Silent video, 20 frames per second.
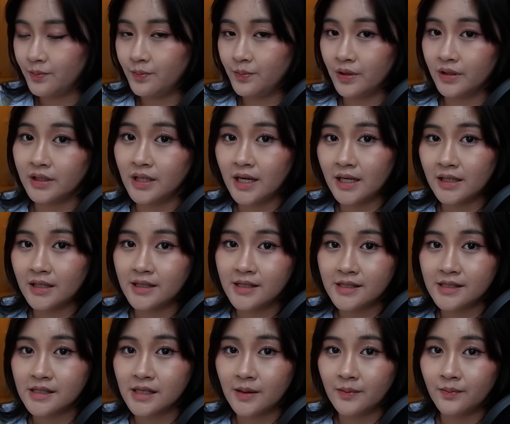But
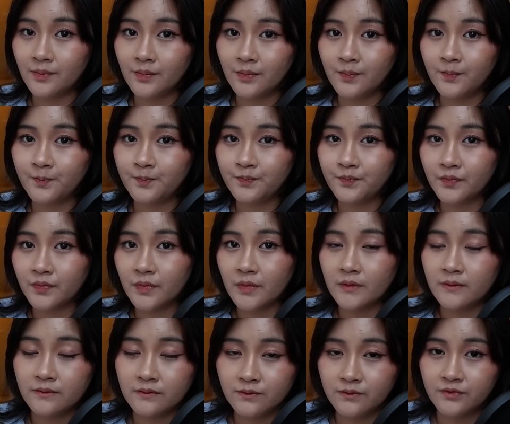luckily, some
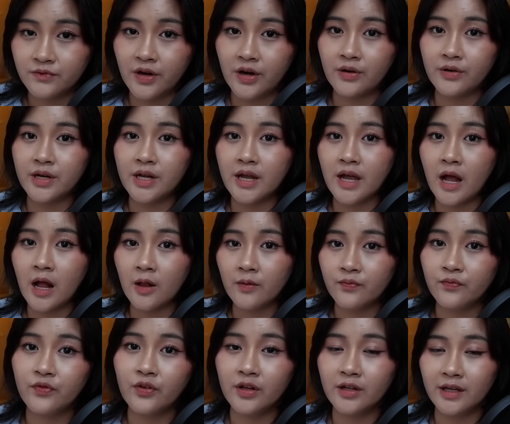very
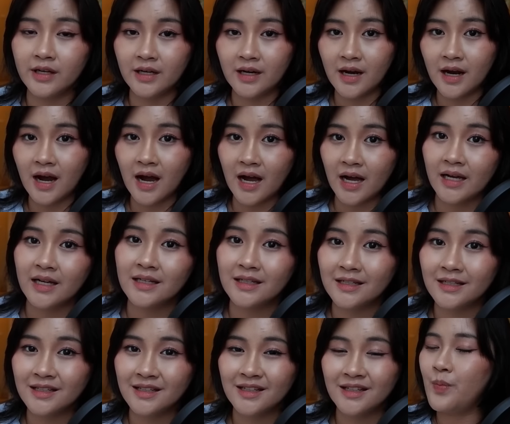helpful and
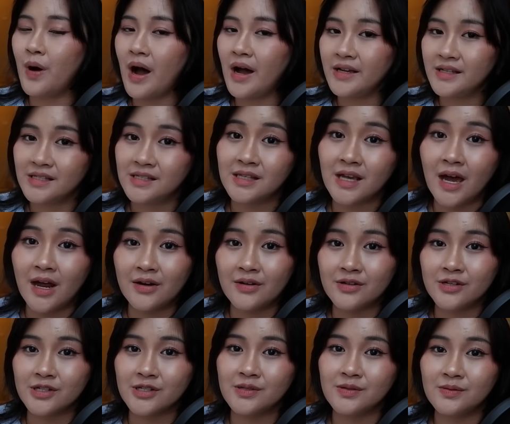kind
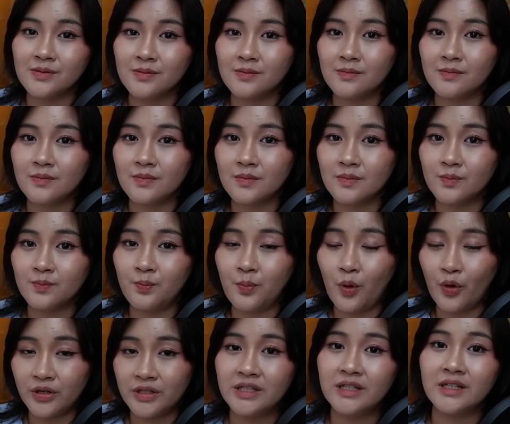bystanders
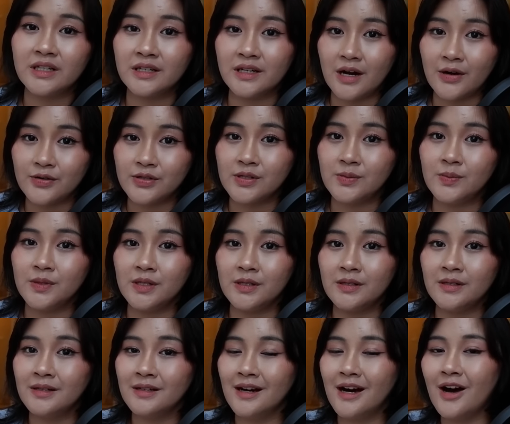pointed it out to
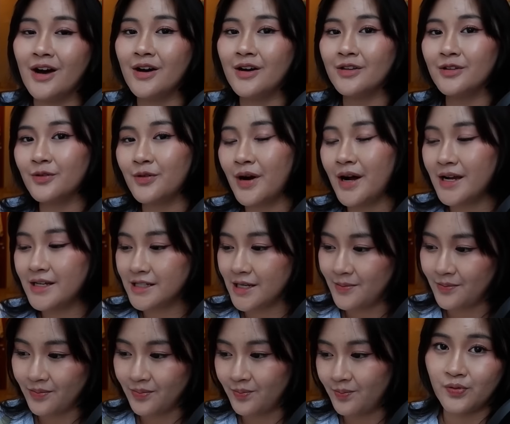me. Otherwise,
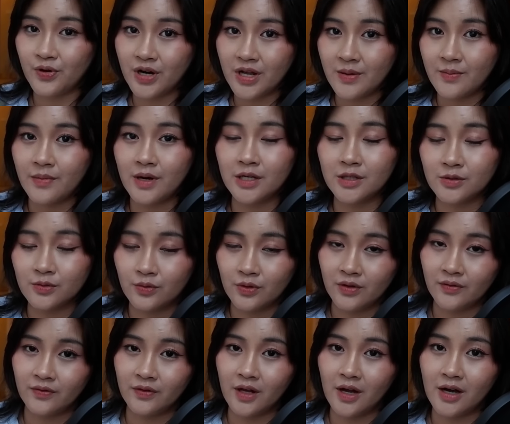I pretty much
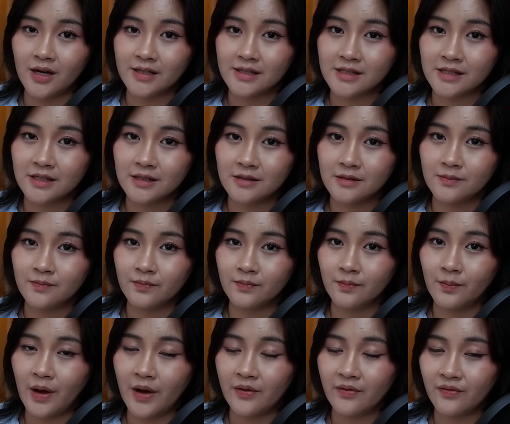would have lost
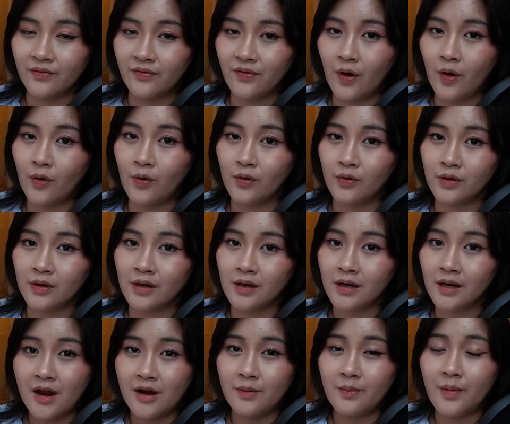my
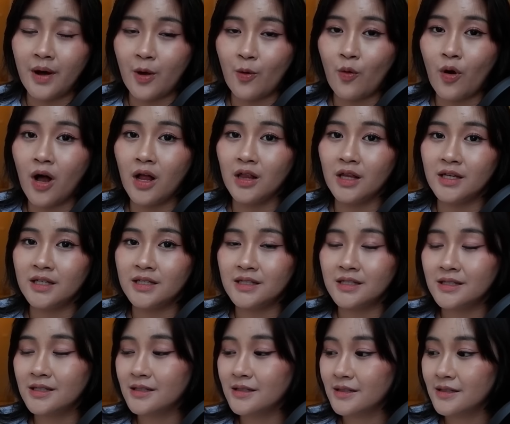phone and my
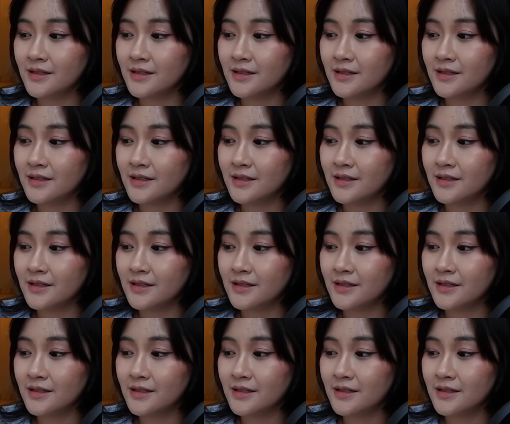wallet.